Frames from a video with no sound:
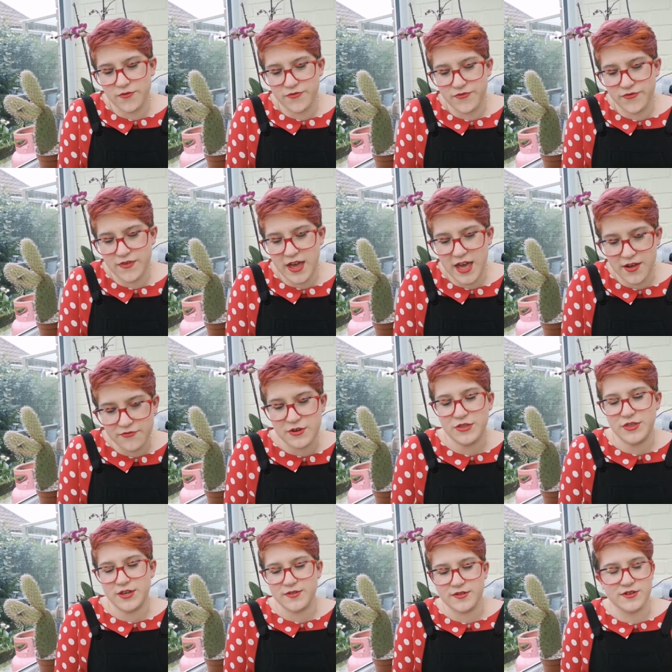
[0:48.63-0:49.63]
of
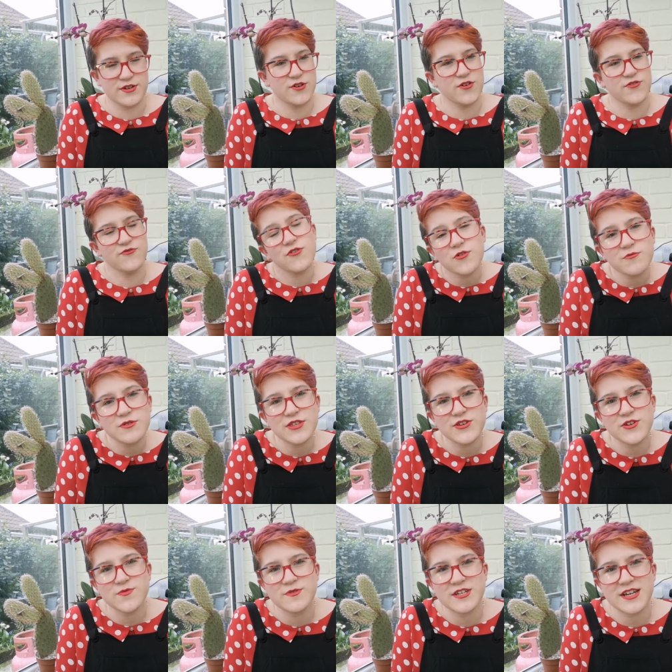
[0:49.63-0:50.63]
everything that had gone wrong with
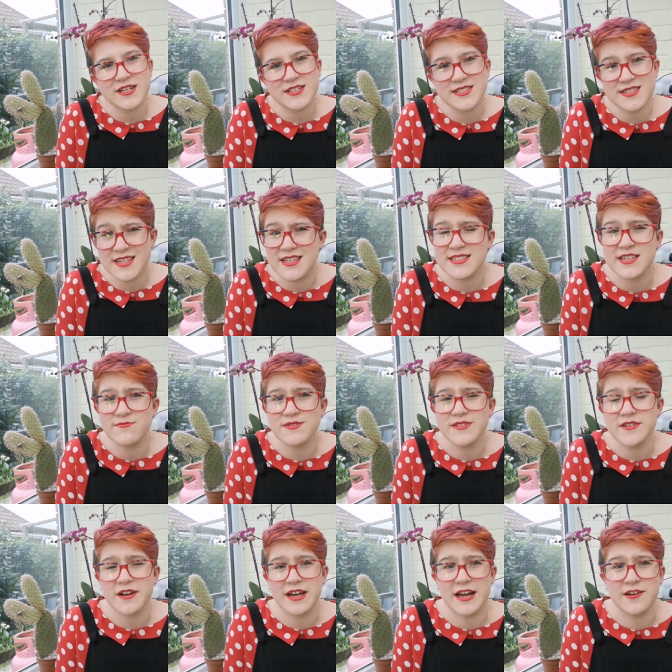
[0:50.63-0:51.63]
the object since it
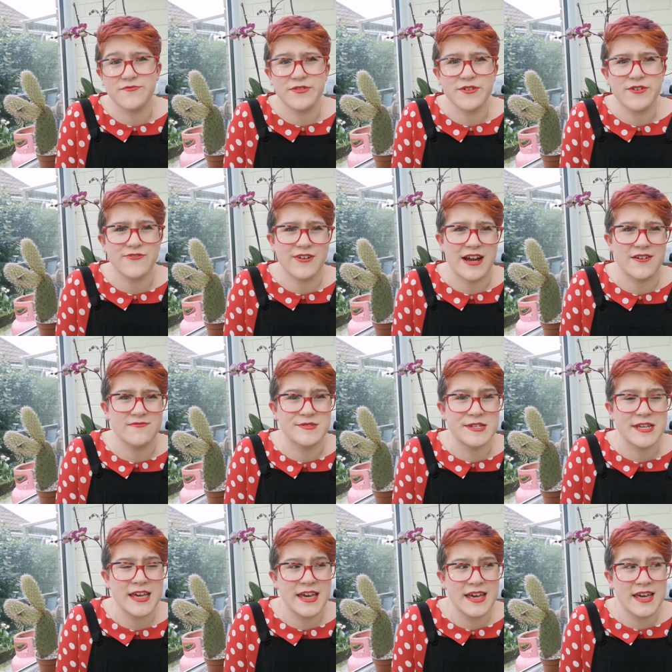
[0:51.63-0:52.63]
was dug out of the
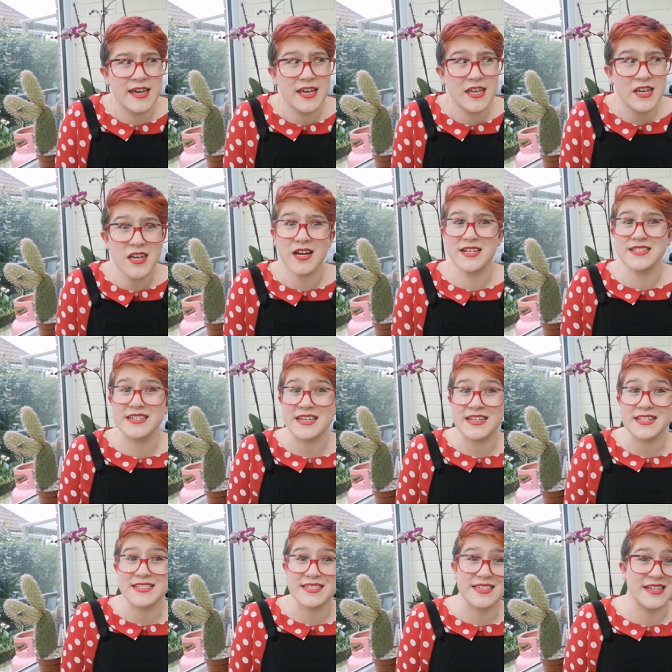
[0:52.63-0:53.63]
ground in
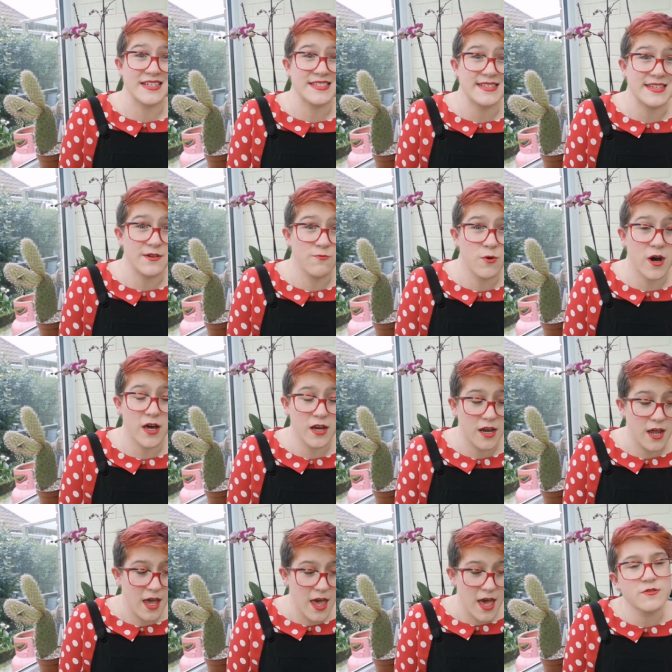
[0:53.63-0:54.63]

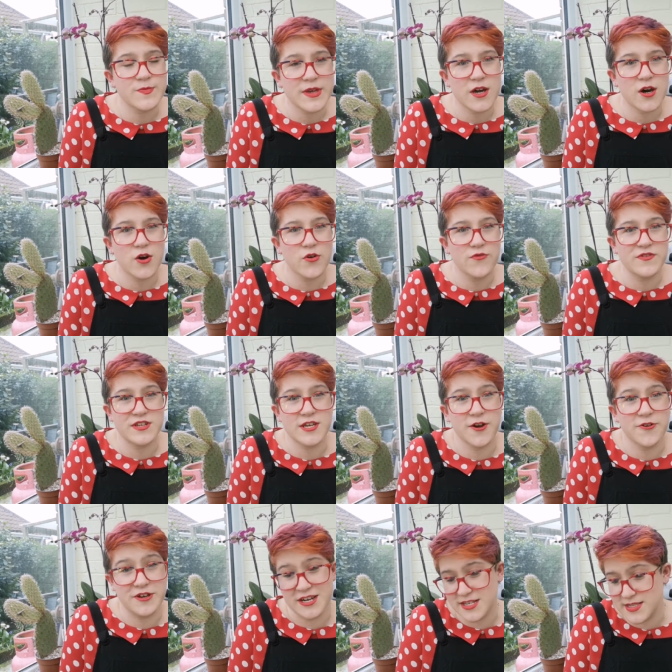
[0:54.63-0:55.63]
1961. That would be a whole
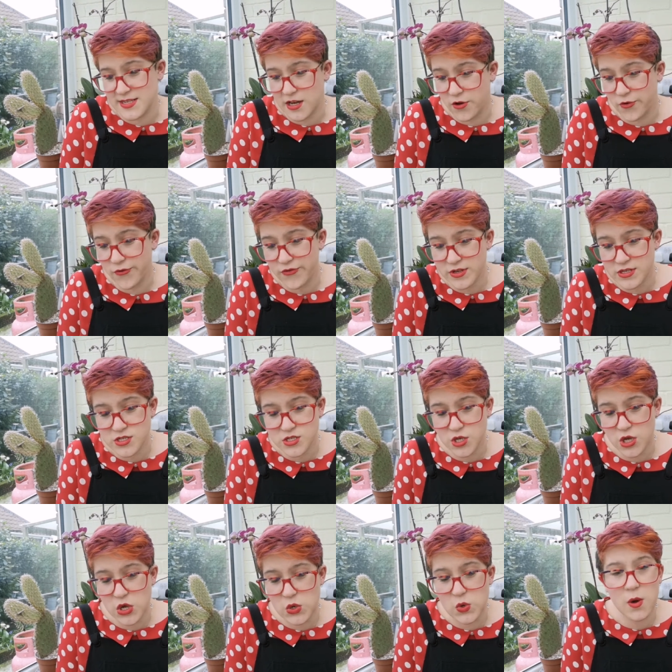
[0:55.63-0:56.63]
video in itself,
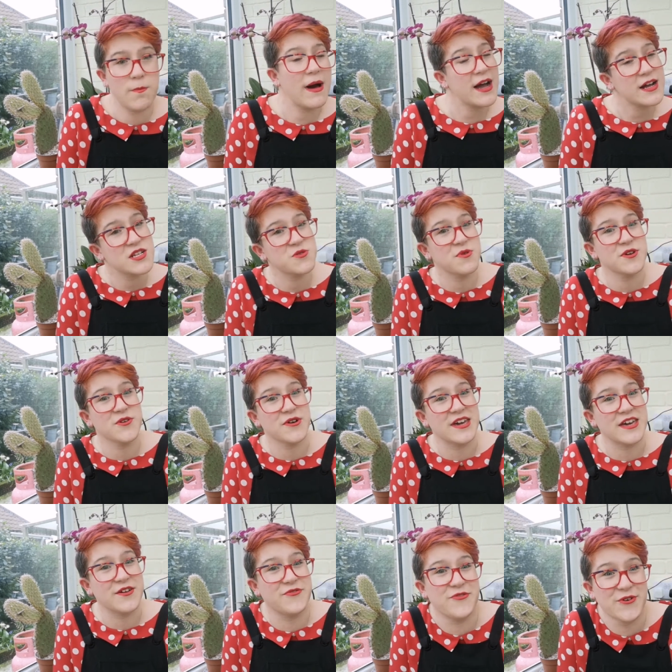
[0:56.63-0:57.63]
so back to what
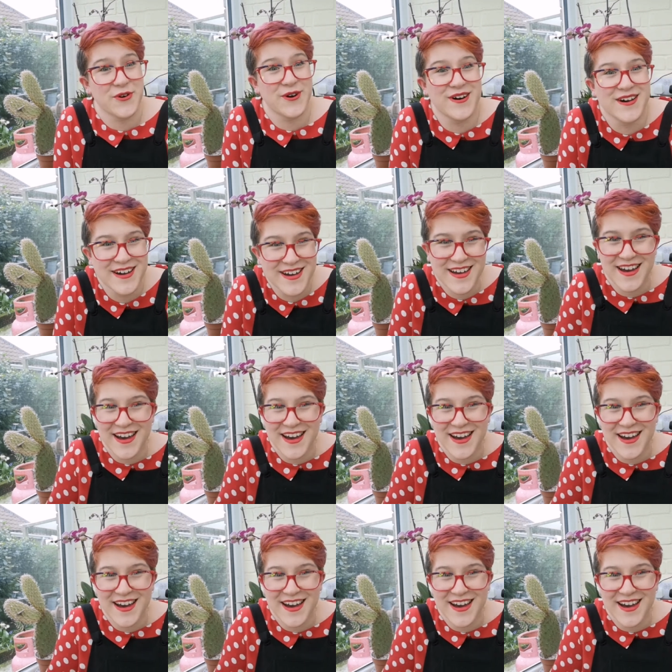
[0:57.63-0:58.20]
you're here for.